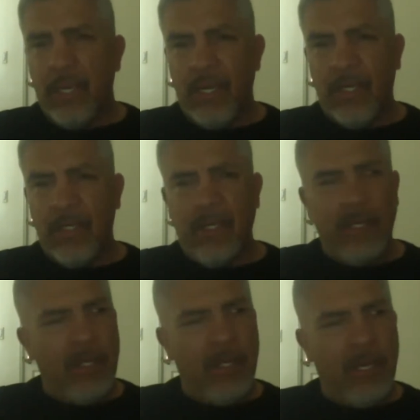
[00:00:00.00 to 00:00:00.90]

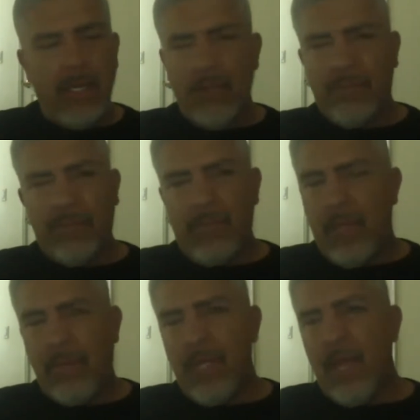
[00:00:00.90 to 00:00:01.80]
And
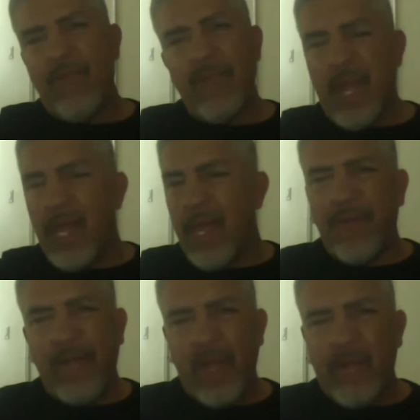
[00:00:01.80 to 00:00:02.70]
I mean, every day.
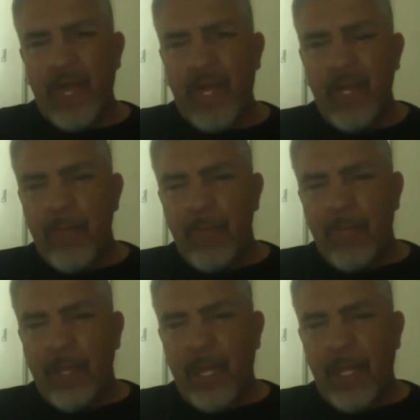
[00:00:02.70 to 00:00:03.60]

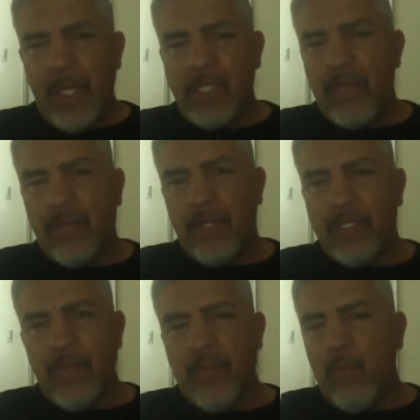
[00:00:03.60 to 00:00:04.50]
And let's say, for
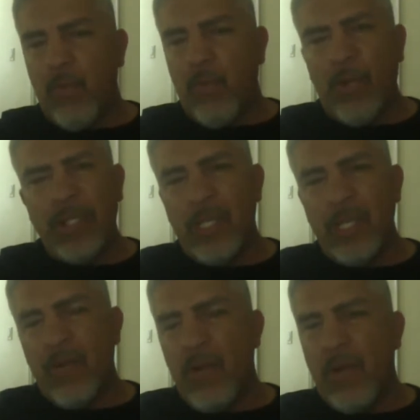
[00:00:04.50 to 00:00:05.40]
example, once a
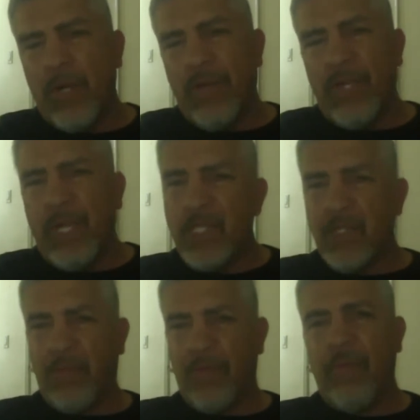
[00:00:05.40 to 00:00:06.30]
year I go on a
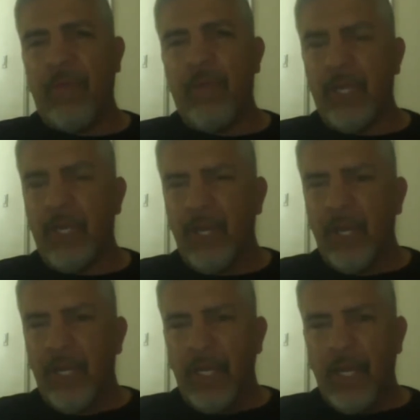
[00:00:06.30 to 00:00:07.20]
vacation with the family.
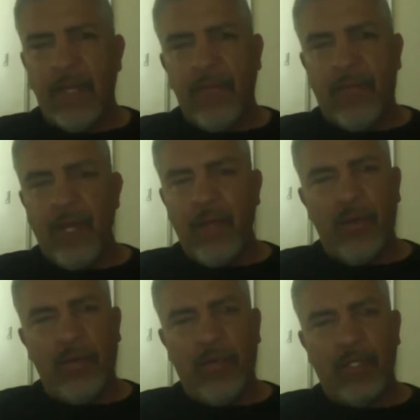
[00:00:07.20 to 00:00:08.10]
And if I
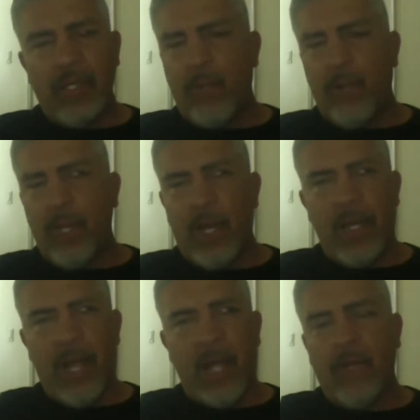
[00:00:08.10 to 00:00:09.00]
go, for example,
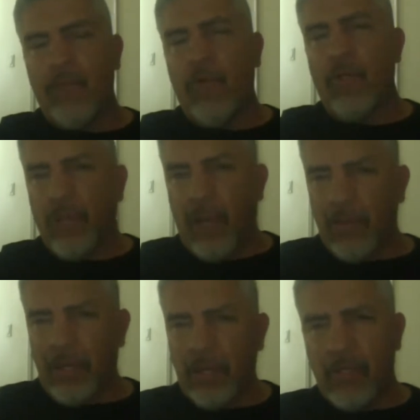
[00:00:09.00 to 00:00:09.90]
I love going to
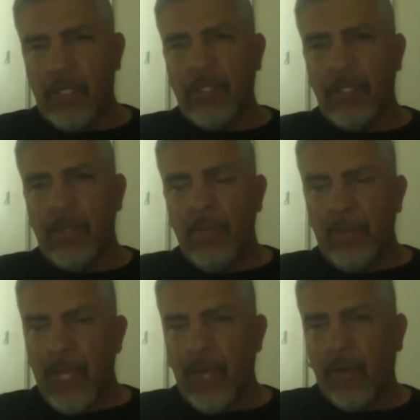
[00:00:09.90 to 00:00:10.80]
Cabo San Lucas.
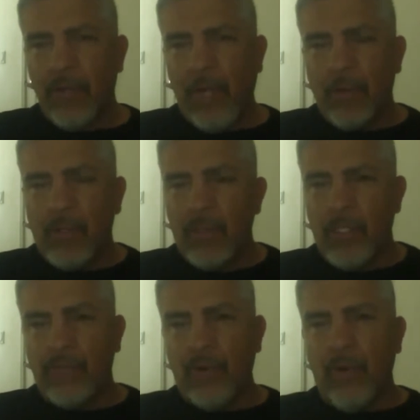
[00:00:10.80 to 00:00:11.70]
I go to Cabo San
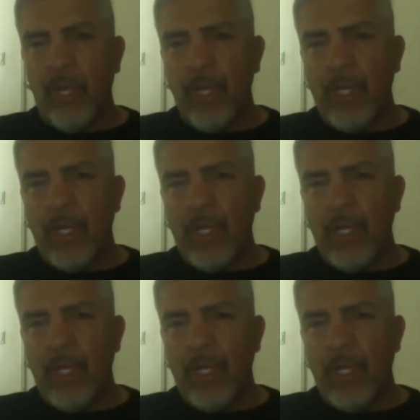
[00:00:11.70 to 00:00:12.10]
Lucas for a week.